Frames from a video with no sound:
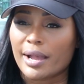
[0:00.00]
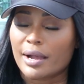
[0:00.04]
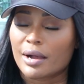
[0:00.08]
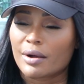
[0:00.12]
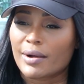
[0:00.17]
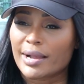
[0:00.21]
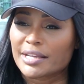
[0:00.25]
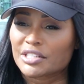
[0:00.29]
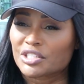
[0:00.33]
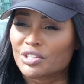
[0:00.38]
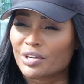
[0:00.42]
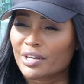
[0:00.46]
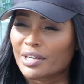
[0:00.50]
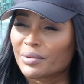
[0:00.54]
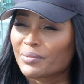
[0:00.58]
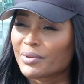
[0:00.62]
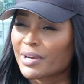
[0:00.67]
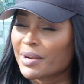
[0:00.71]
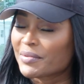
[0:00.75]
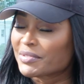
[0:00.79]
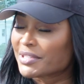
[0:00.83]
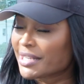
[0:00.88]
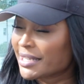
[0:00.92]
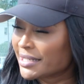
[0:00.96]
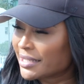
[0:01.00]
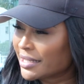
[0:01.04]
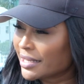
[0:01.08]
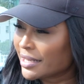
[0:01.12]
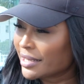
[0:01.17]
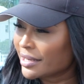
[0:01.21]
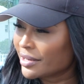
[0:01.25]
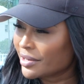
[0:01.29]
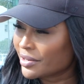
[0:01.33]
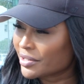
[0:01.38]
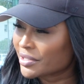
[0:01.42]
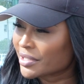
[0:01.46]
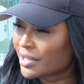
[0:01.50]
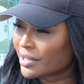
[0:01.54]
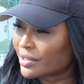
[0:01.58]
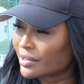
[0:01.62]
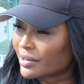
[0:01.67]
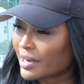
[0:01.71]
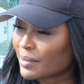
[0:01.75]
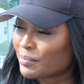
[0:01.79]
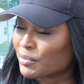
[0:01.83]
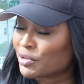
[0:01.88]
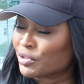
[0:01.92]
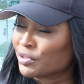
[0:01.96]
Wow. I started when I was 18 years
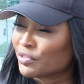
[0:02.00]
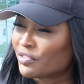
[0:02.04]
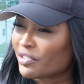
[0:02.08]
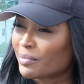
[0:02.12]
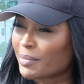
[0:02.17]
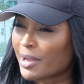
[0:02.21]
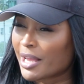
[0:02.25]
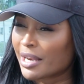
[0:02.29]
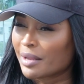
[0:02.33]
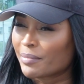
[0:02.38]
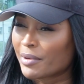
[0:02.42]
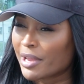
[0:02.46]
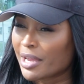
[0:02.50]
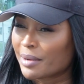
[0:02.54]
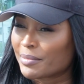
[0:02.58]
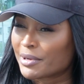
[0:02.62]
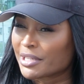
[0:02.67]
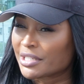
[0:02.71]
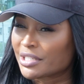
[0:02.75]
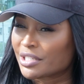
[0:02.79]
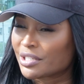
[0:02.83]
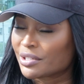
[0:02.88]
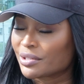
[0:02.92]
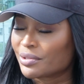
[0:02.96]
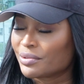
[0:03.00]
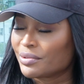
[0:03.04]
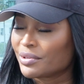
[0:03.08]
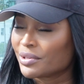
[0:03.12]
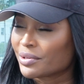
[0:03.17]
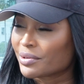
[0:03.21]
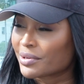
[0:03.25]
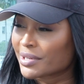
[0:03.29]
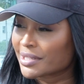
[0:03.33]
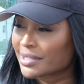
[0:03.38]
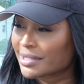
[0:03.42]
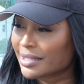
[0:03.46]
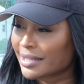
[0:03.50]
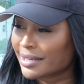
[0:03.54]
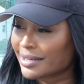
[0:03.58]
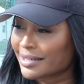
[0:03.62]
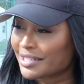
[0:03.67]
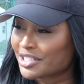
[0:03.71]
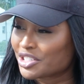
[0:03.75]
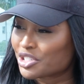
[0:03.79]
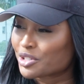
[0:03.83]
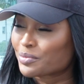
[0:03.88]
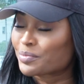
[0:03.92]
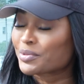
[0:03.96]
old. I moved from Alabama to New York
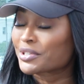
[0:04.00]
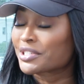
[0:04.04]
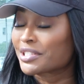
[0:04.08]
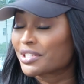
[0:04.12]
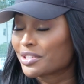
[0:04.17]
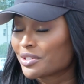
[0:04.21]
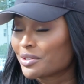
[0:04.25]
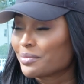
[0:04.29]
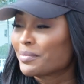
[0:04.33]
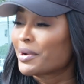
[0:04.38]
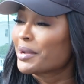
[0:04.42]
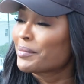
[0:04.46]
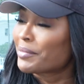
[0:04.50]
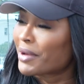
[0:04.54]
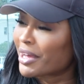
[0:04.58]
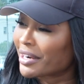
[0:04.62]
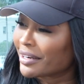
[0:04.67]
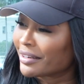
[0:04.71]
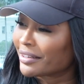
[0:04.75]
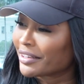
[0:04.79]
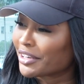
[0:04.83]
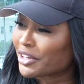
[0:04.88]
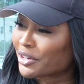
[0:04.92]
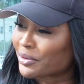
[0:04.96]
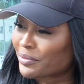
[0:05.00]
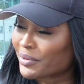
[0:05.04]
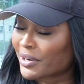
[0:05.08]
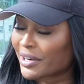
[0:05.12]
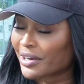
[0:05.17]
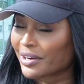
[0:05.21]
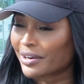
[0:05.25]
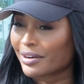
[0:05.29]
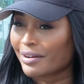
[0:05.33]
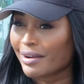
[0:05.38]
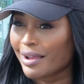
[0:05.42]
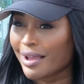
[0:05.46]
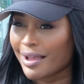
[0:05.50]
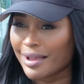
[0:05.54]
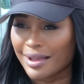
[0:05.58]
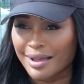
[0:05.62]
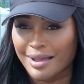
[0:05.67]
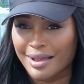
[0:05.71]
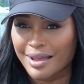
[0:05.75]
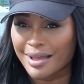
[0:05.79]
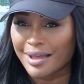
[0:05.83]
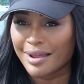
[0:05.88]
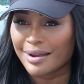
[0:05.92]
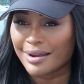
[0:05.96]
City to pursue my modeling career,
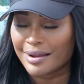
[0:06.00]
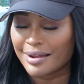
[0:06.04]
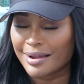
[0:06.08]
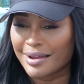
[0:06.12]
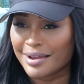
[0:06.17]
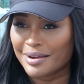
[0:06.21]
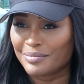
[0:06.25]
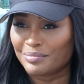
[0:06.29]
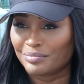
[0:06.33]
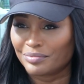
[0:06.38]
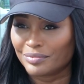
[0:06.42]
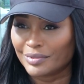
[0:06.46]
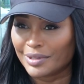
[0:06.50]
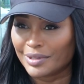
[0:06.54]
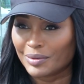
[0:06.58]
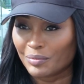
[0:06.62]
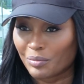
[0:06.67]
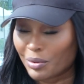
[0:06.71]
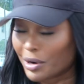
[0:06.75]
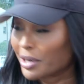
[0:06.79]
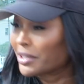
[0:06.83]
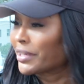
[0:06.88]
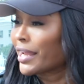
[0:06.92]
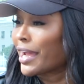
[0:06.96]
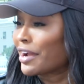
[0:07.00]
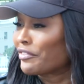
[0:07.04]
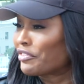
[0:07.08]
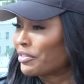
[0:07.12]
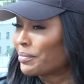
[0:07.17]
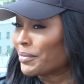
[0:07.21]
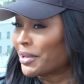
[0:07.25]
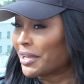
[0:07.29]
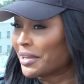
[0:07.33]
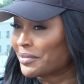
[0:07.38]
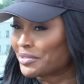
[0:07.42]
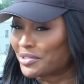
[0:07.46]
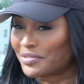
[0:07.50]
and it worked out for me.